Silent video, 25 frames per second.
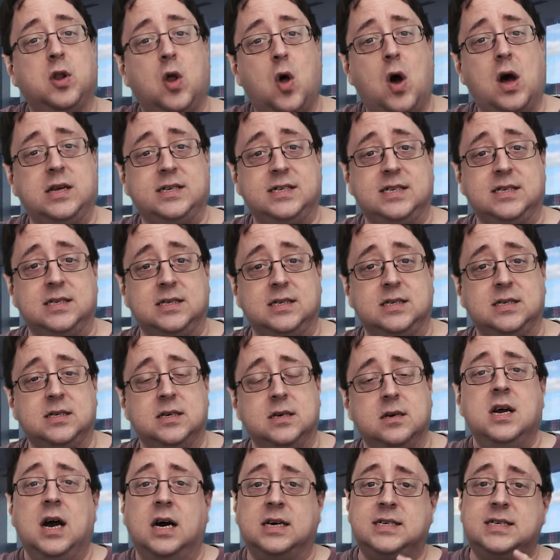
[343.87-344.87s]
losses.
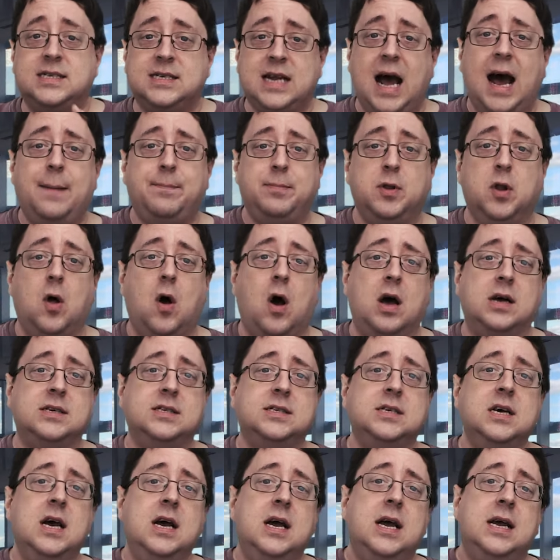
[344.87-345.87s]
A stop
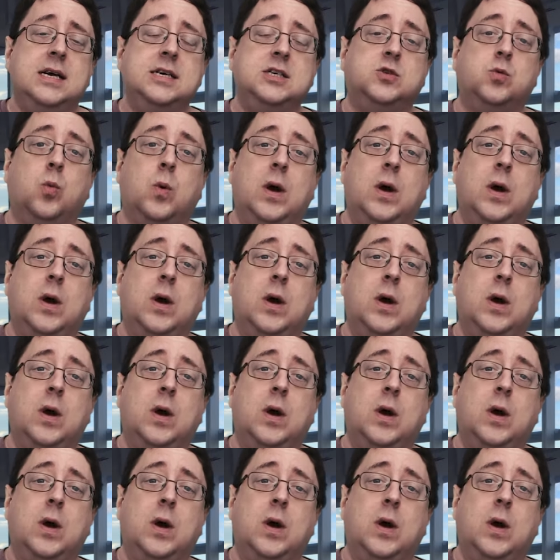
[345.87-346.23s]
loss is